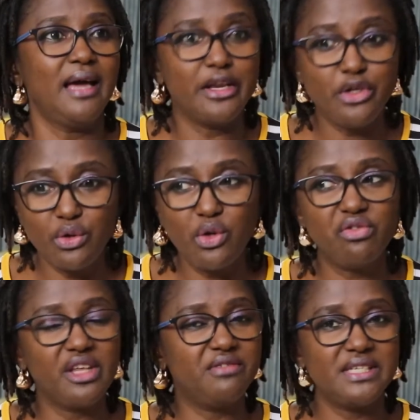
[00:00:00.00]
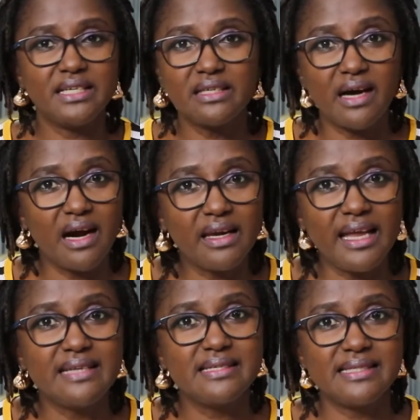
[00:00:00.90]
And you know they've taken a
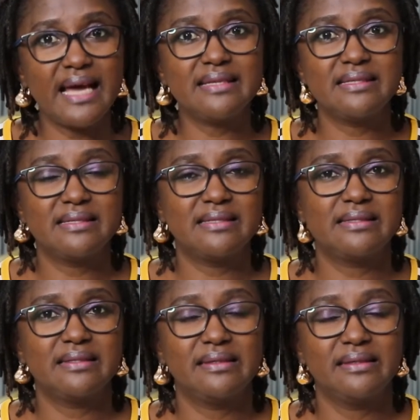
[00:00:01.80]
hardline stance.